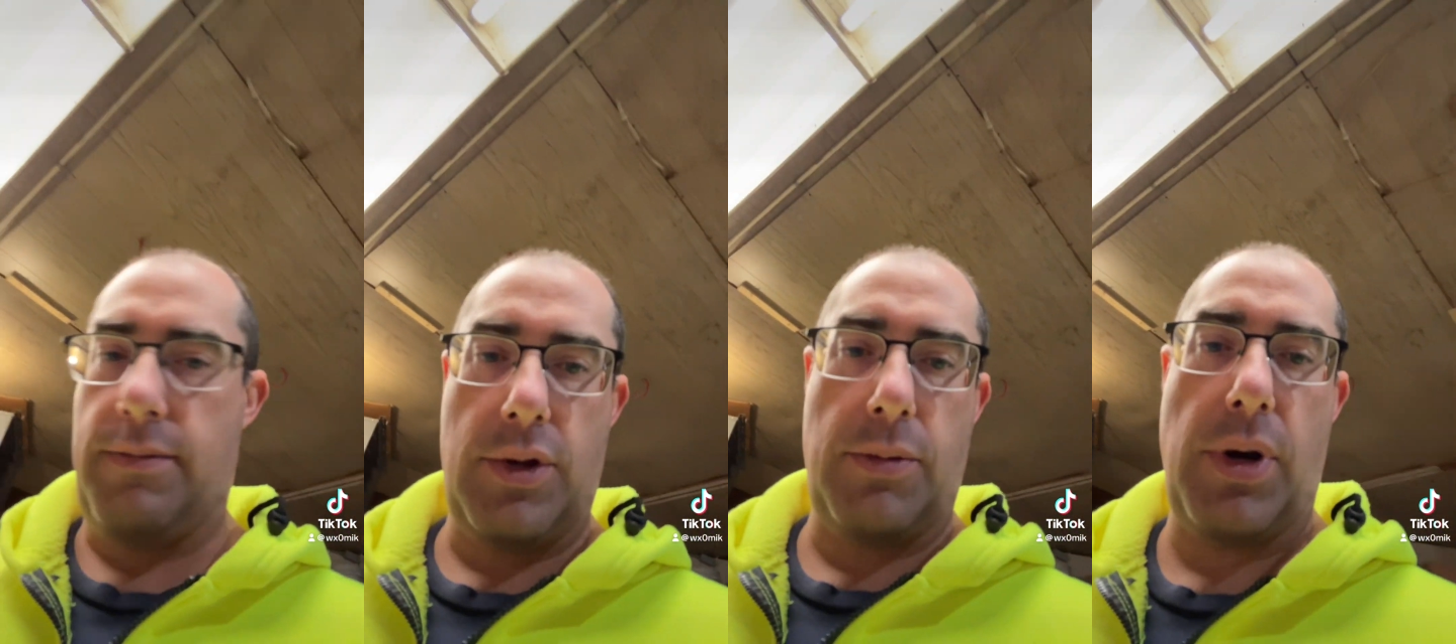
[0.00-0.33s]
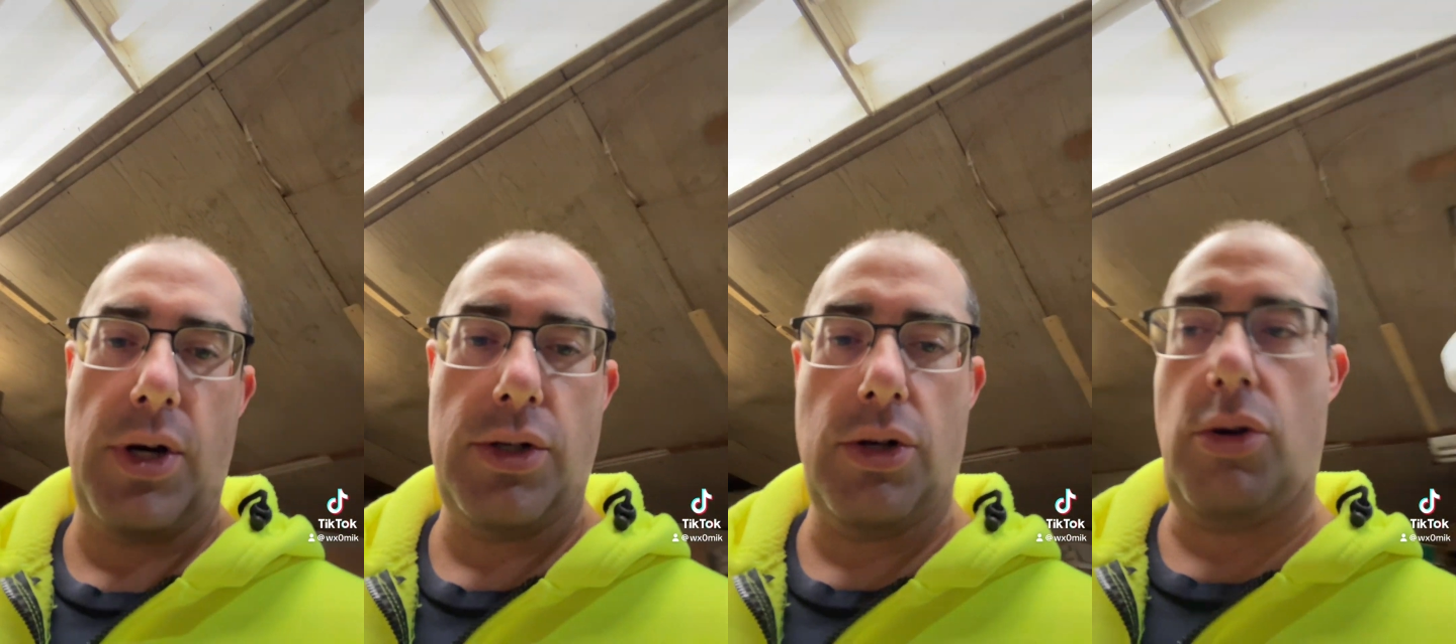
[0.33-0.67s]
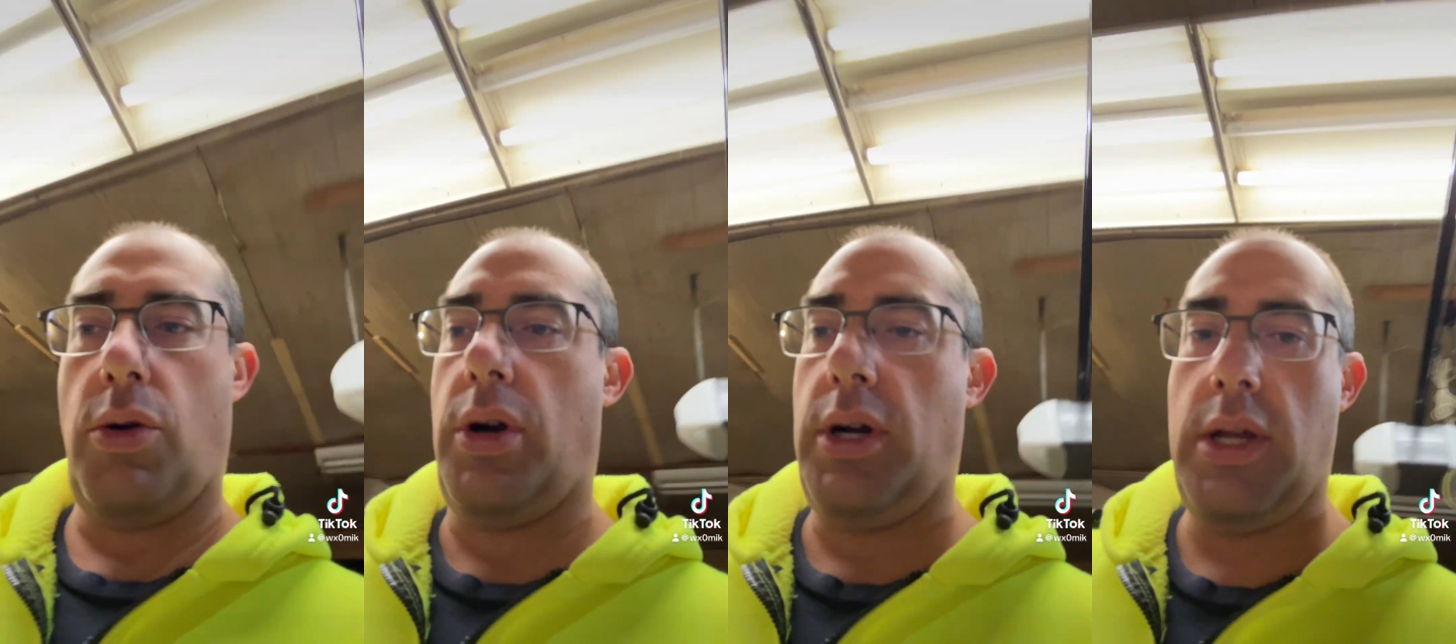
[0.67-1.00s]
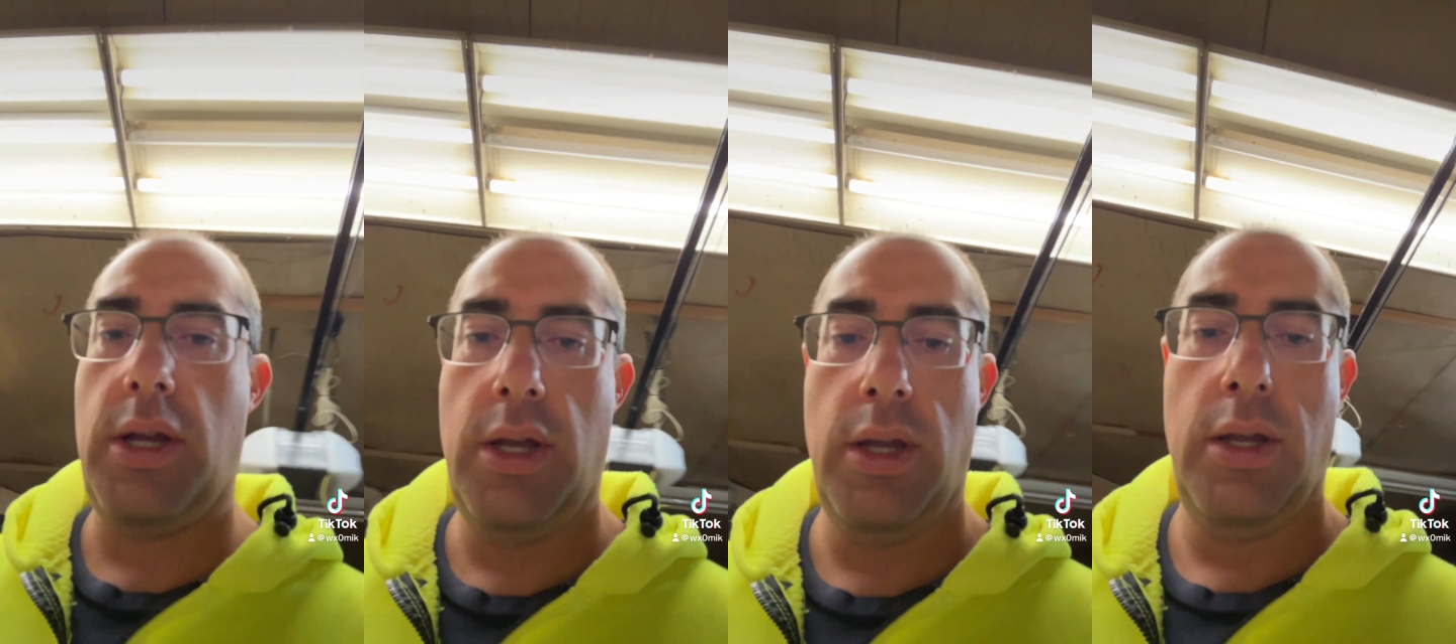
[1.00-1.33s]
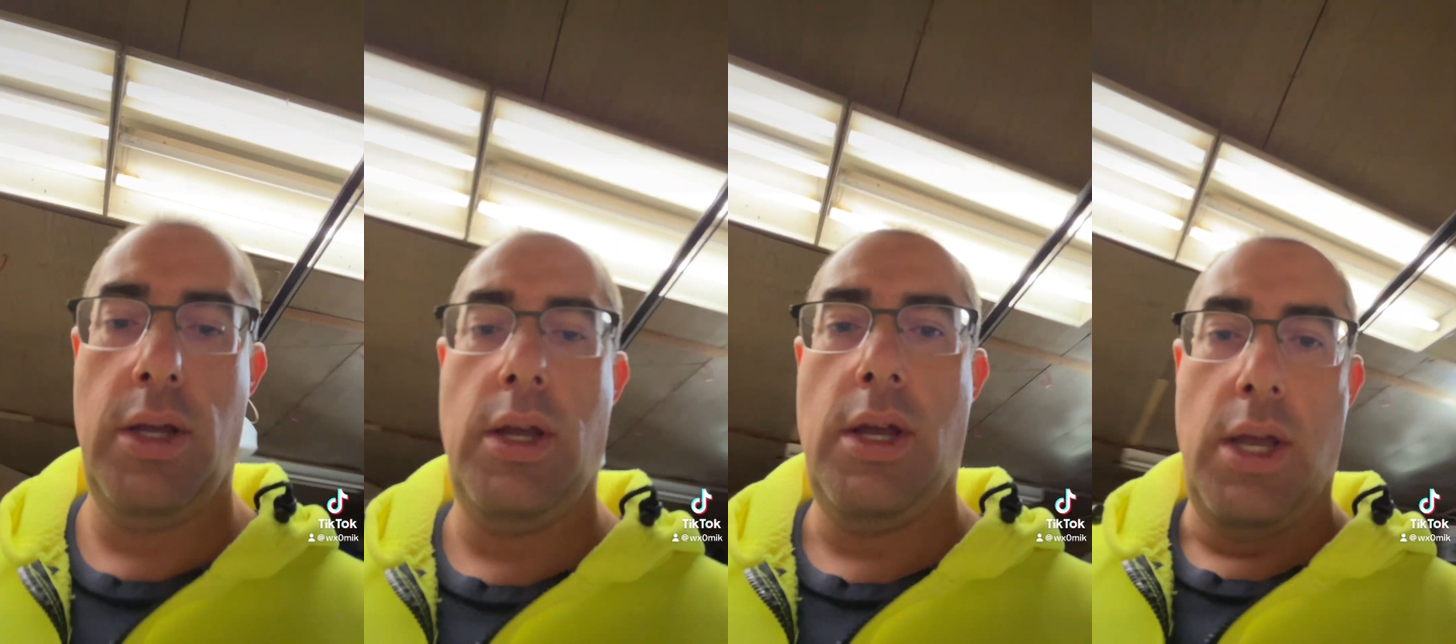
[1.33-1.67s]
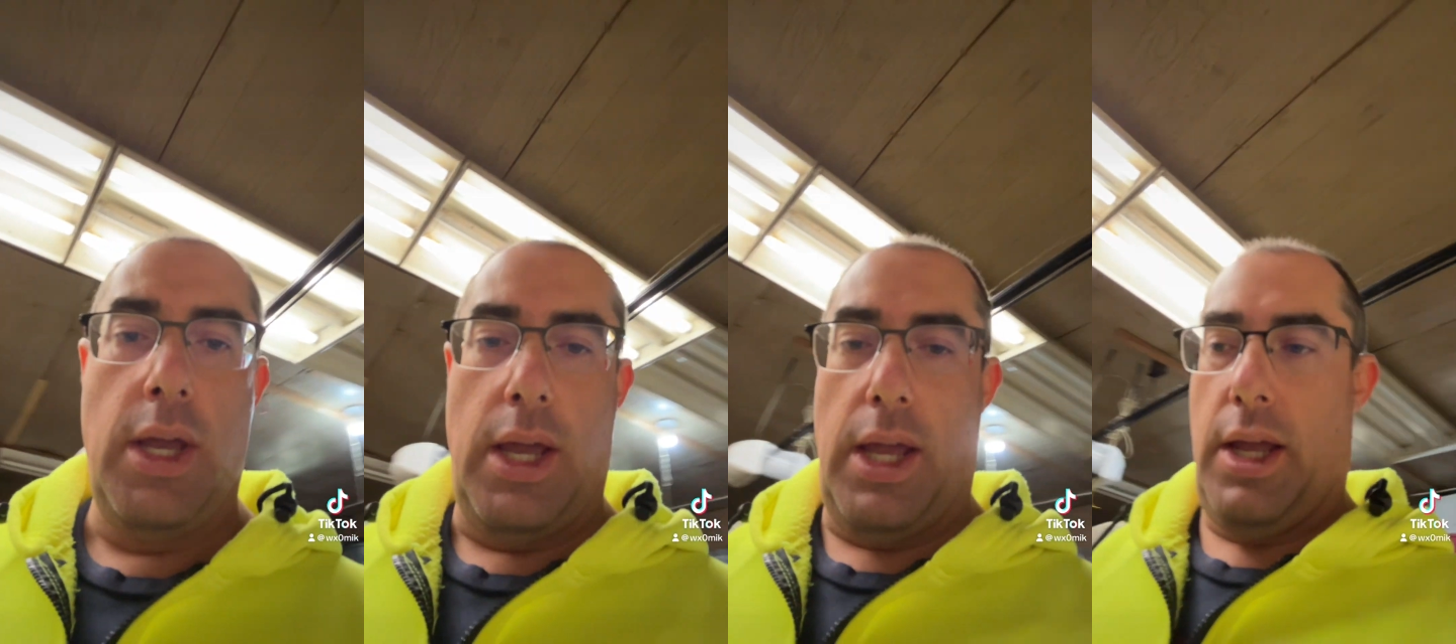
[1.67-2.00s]
parachute cord,
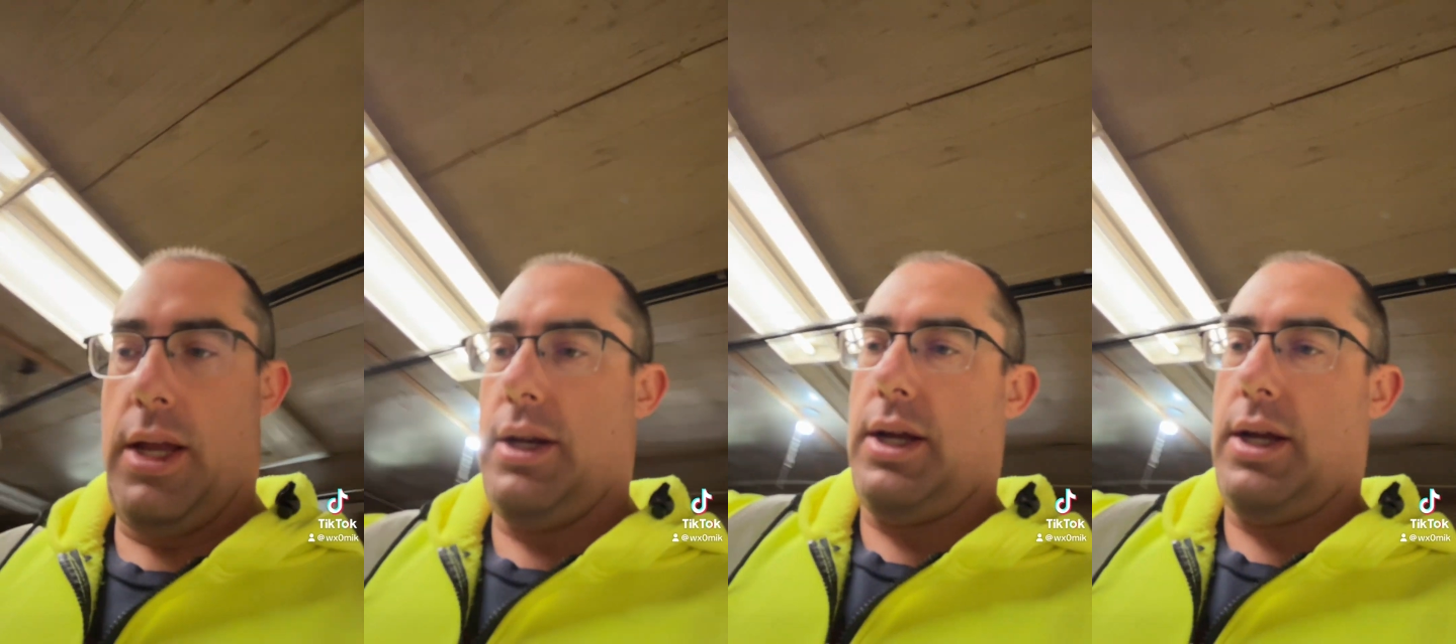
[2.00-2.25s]
and